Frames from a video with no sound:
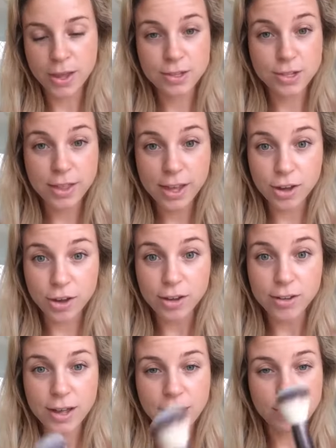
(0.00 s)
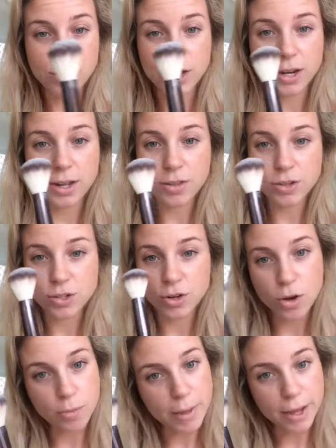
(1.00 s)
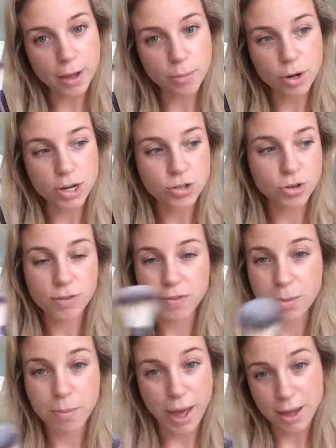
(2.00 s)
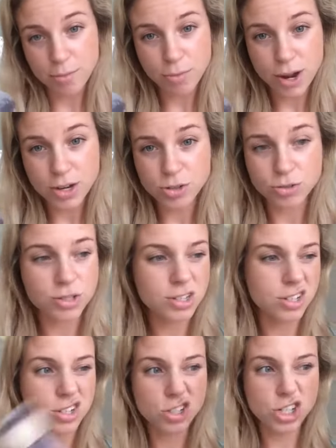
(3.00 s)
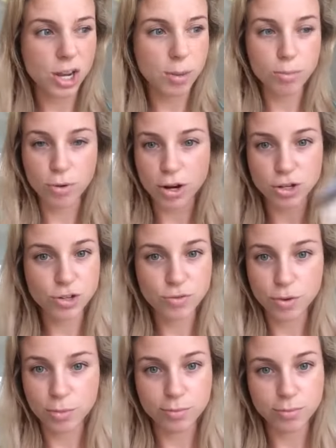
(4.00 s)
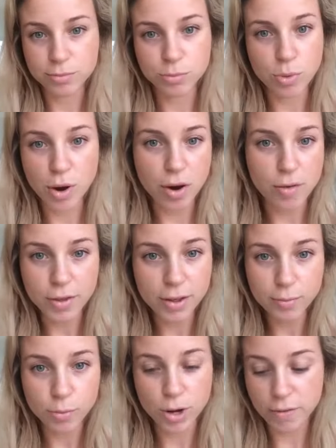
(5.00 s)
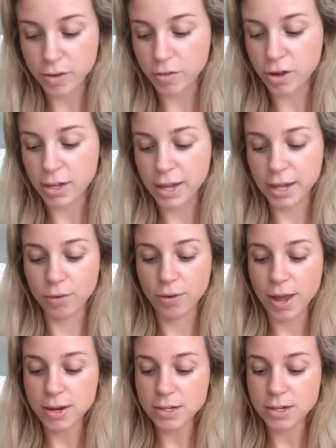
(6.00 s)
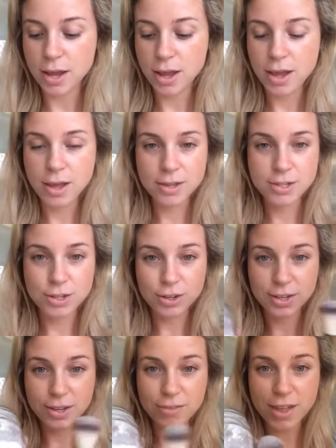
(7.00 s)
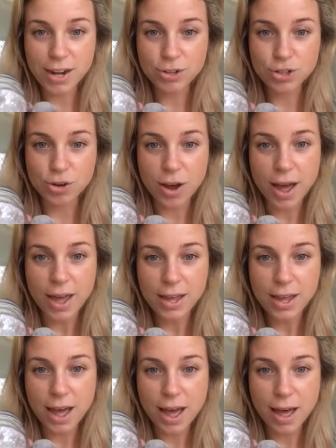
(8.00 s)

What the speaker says: So there you go. You can either use an old makeup brush or even a paintbrush or just a cheap brush from wherever, whatever you've got laying around. So give that a try.